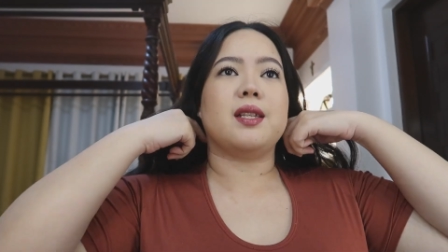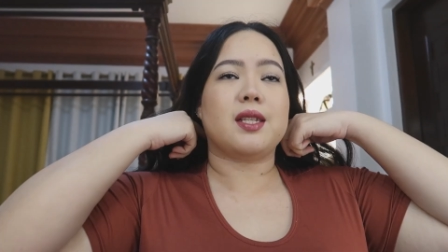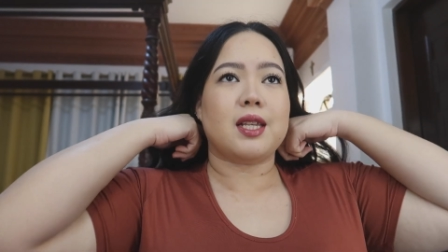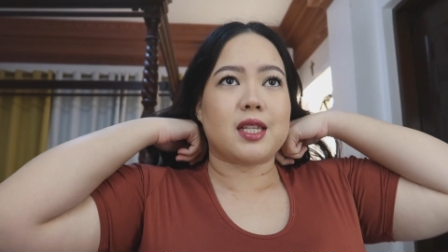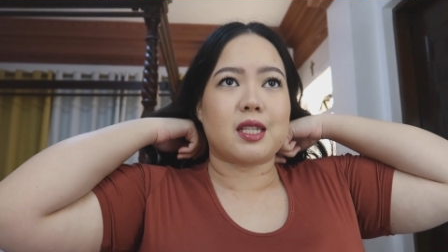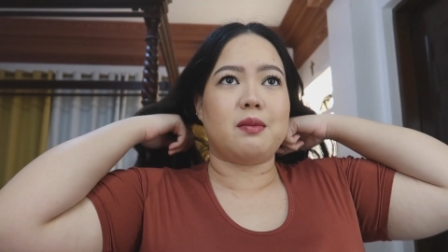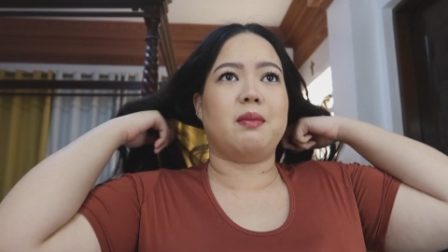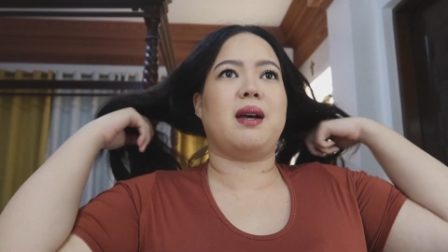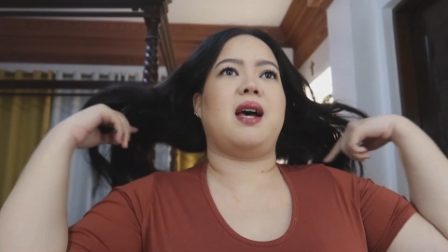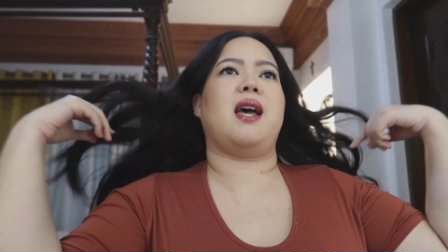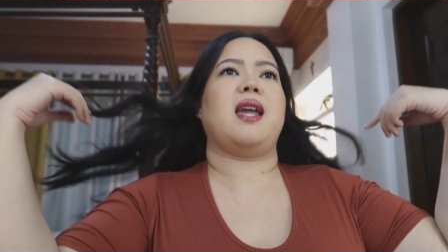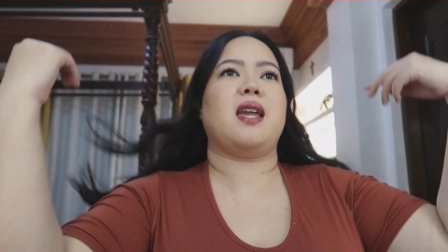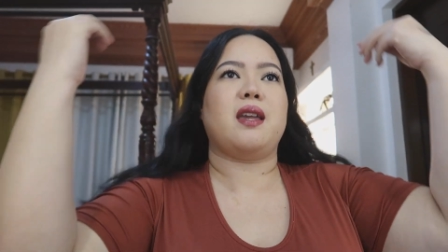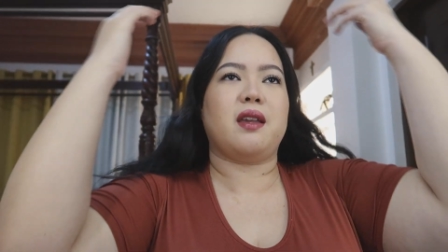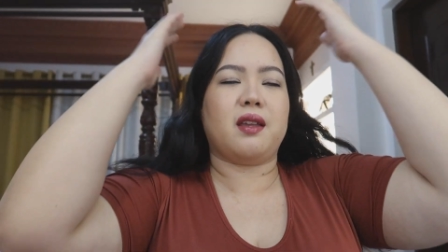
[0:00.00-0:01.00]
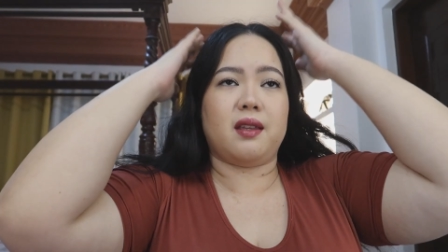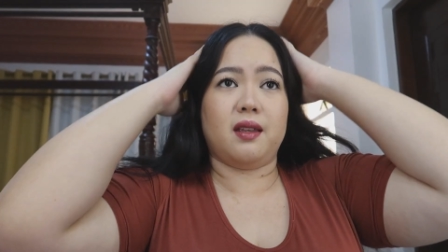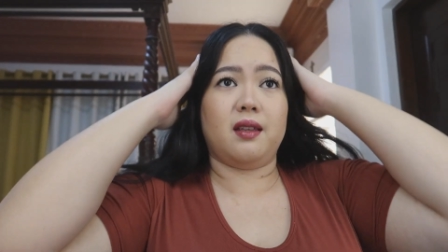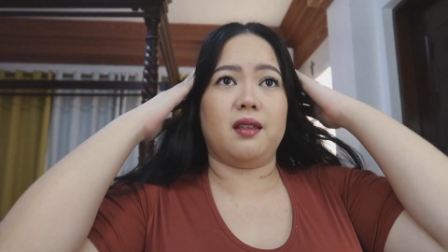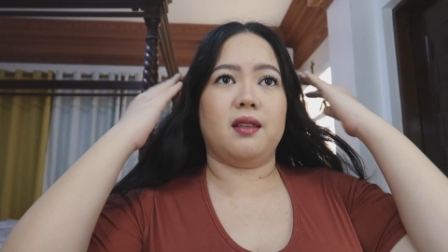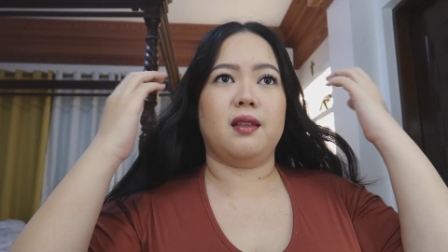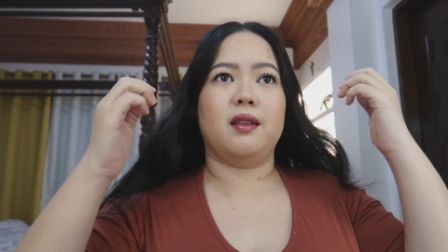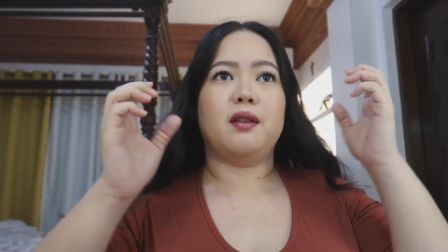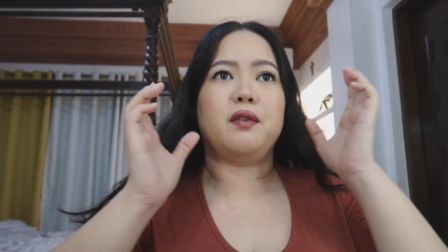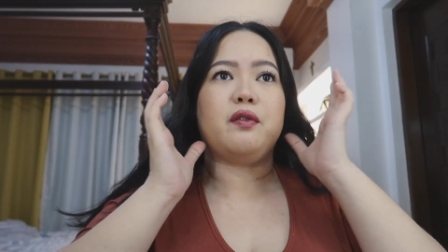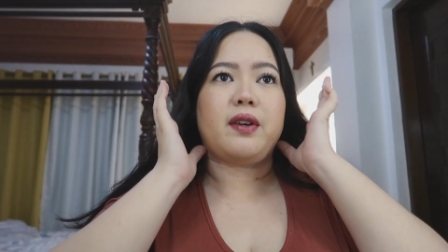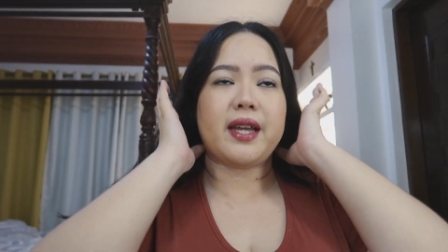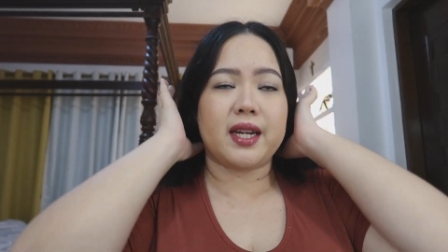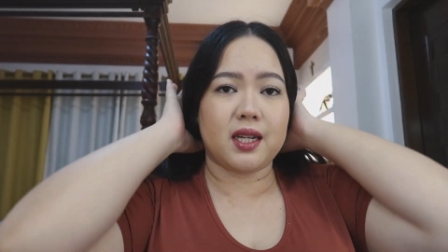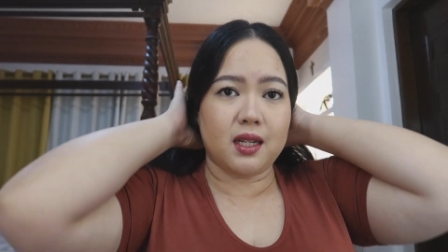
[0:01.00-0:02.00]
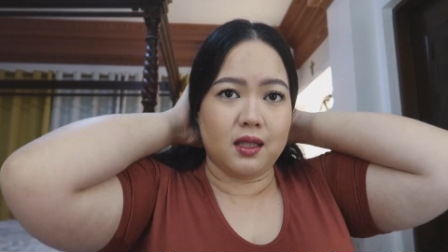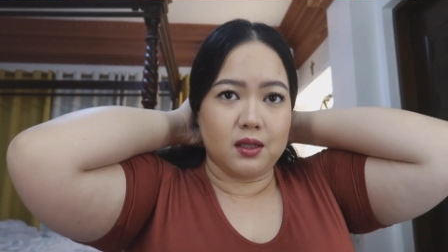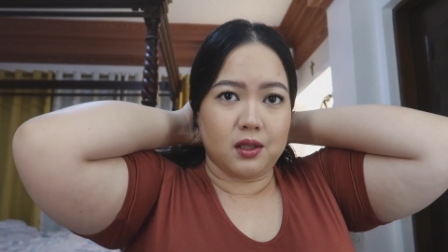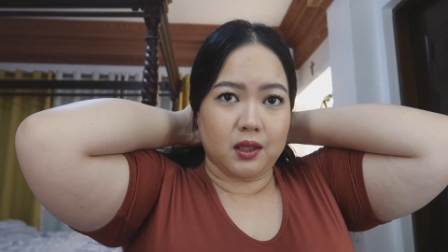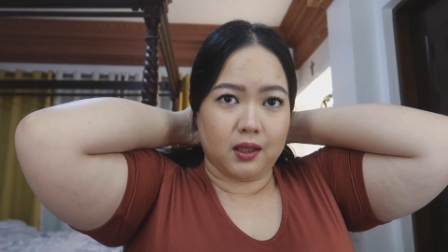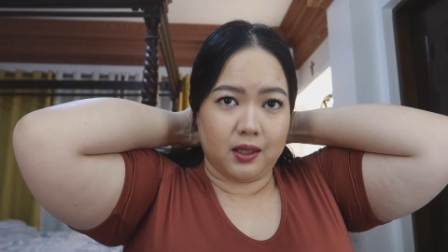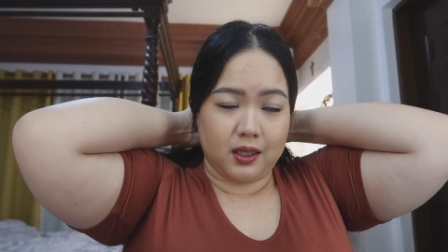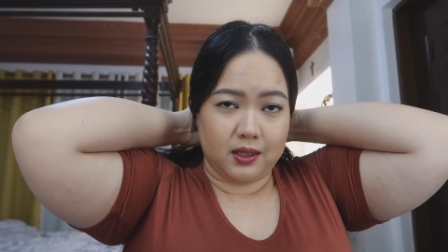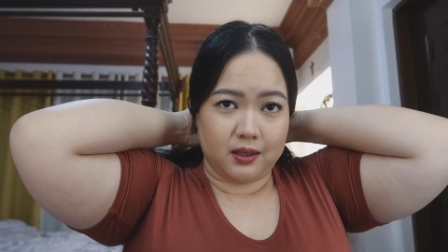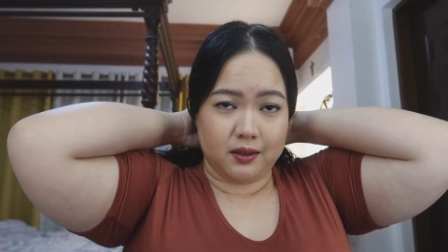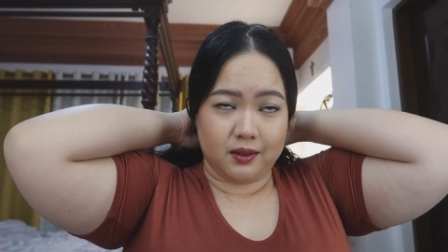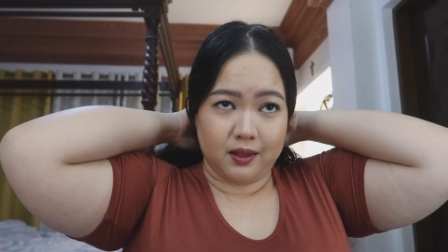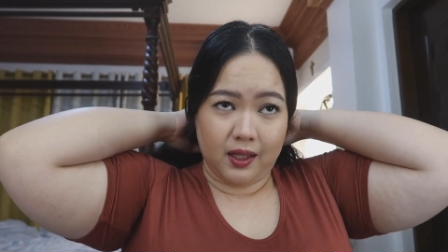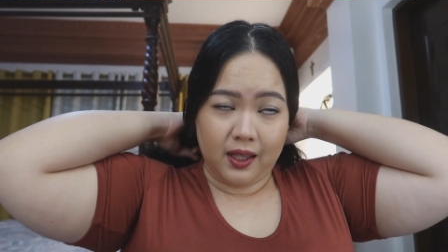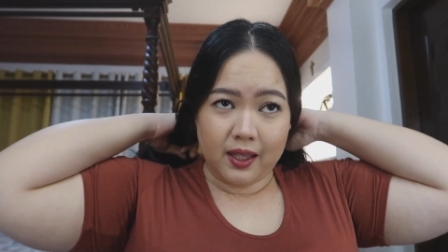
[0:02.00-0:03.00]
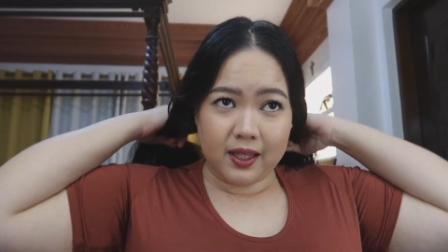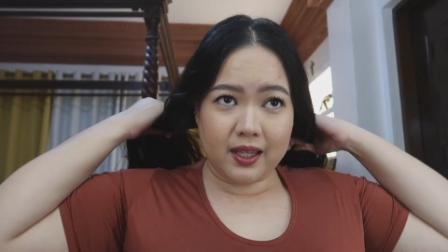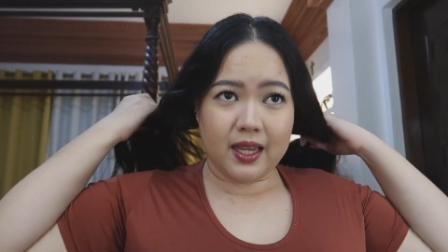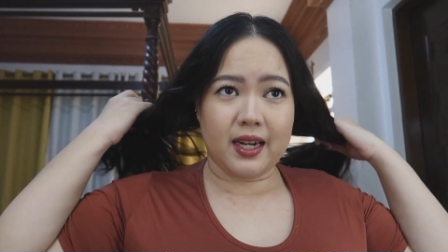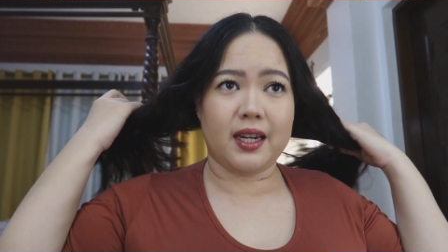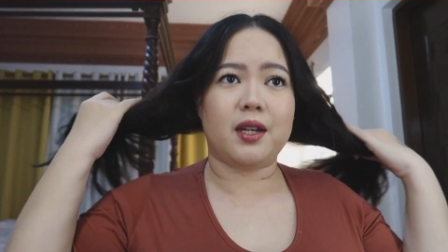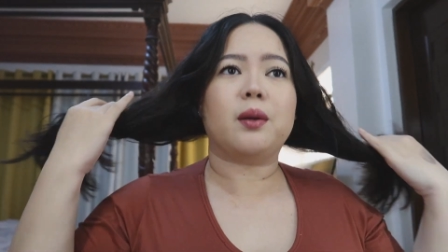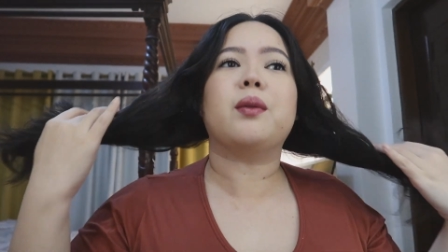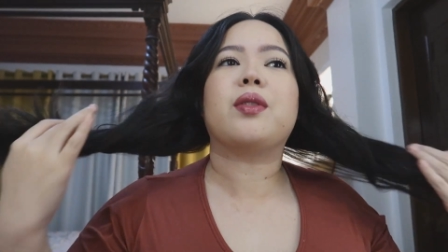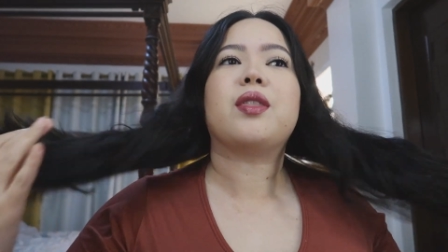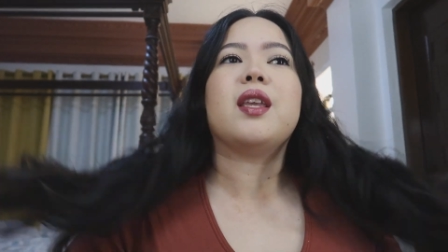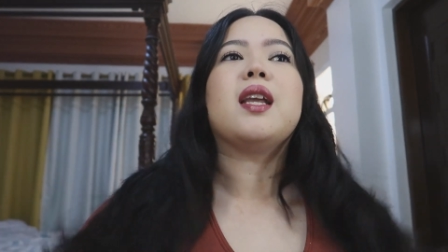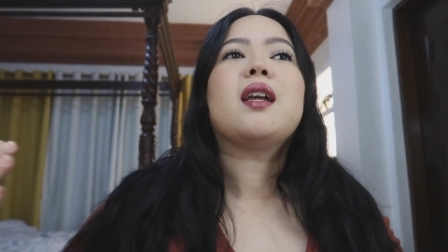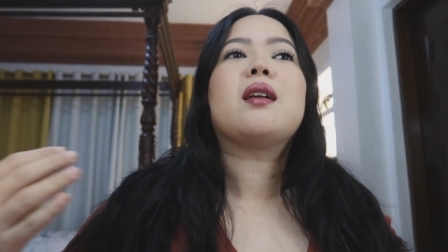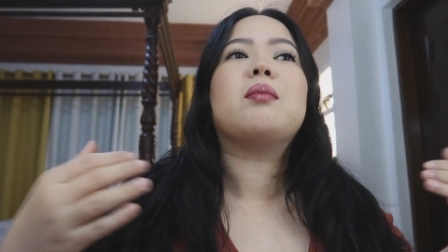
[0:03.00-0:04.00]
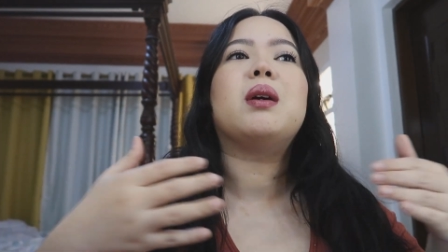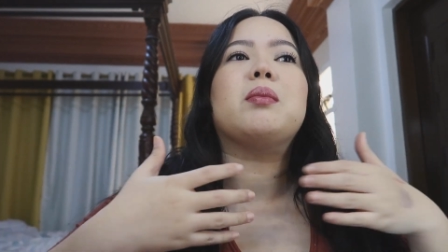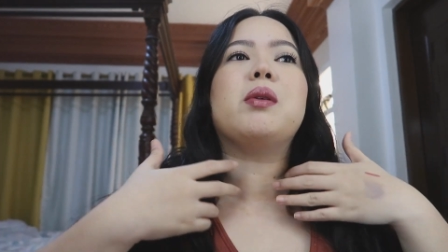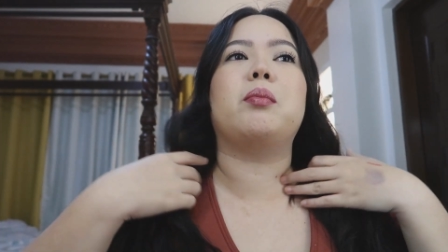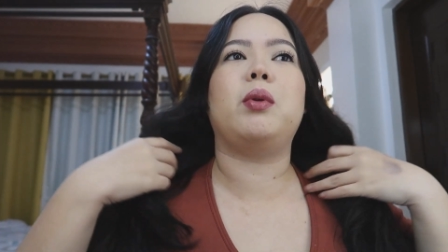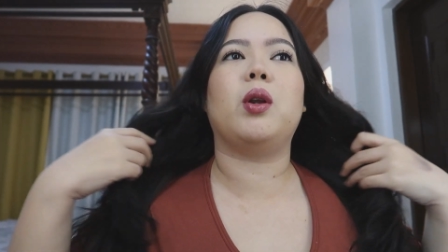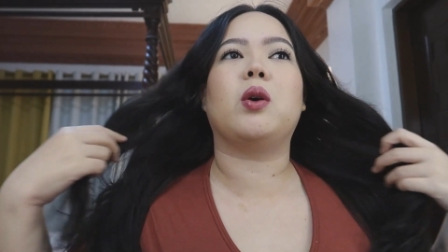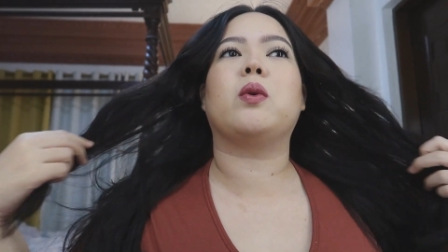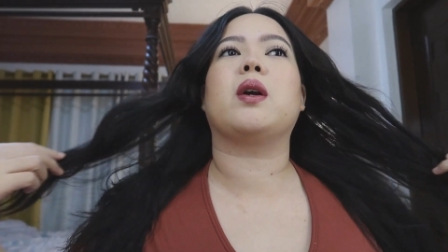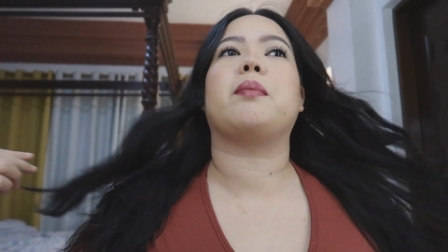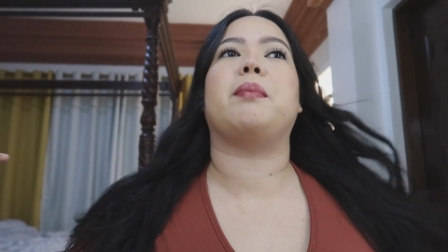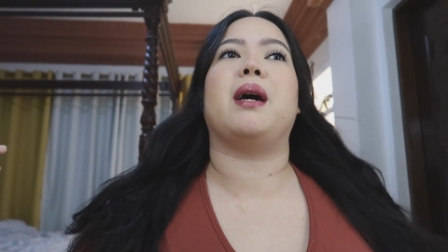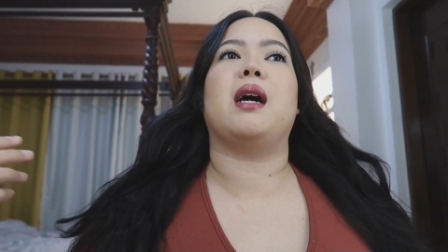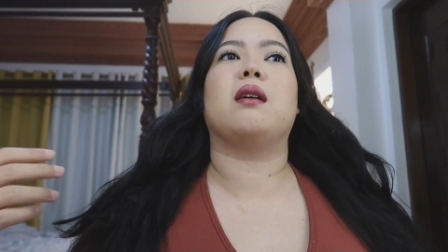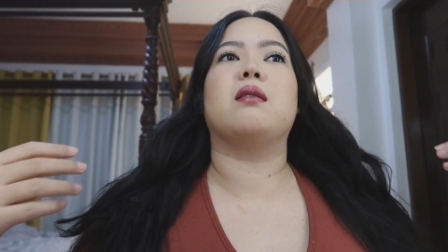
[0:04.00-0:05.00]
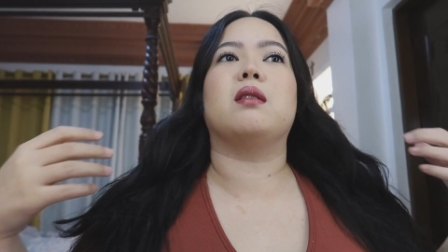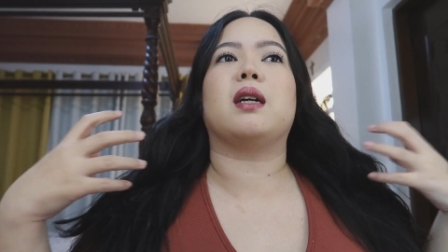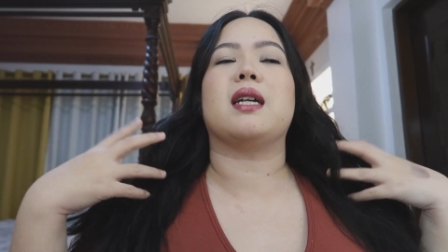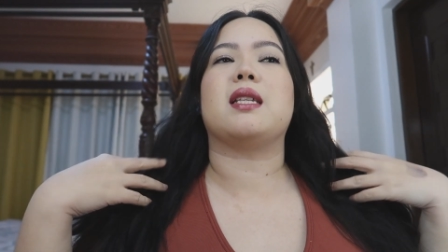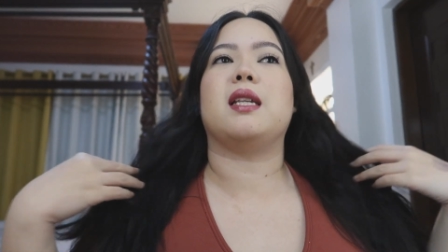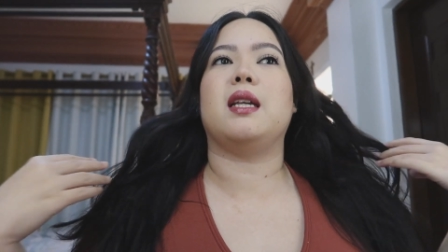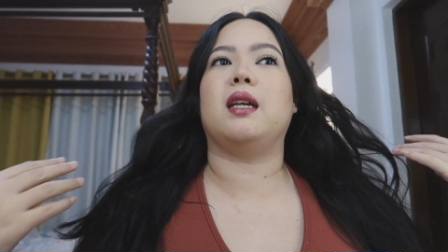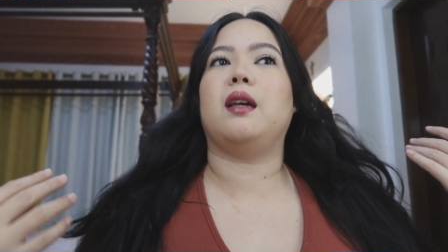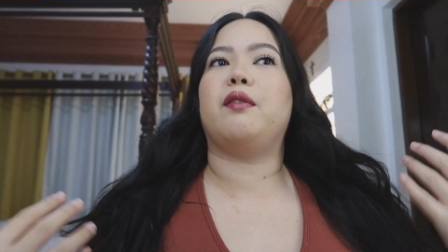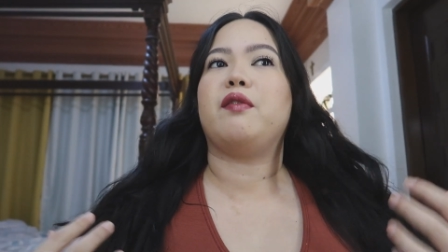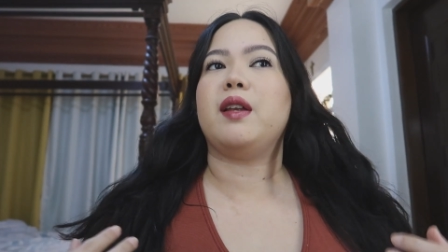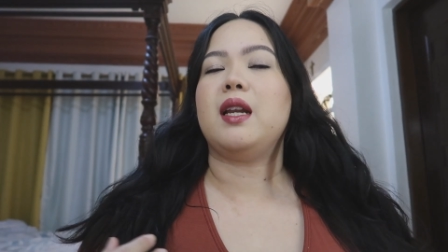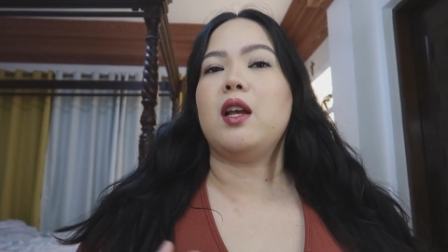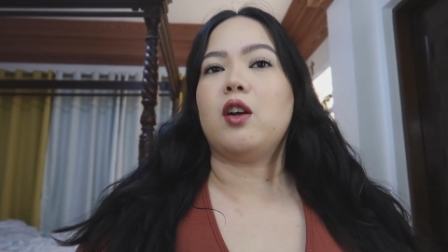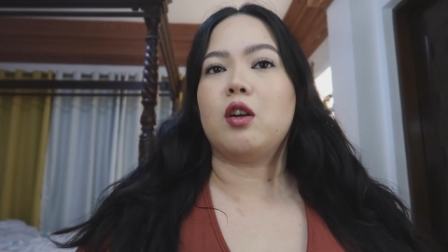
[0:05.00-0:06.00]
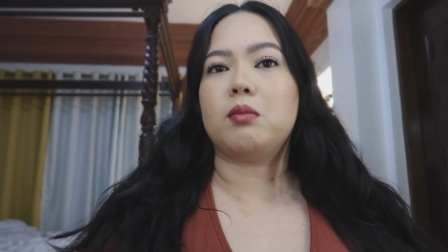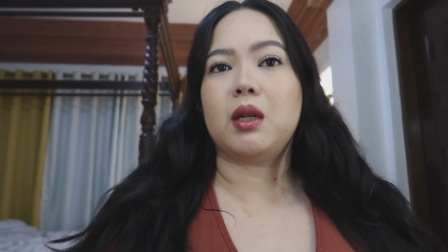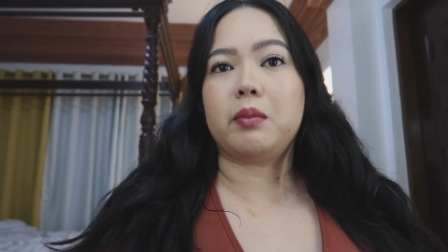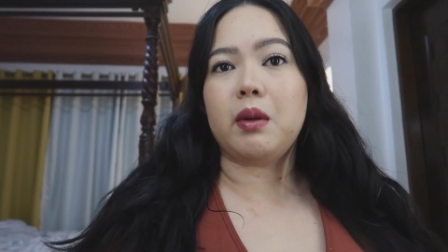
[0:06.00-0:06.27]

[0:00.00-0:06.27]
This is my final look. And I don't think magbablower pa ako kasi feeling ko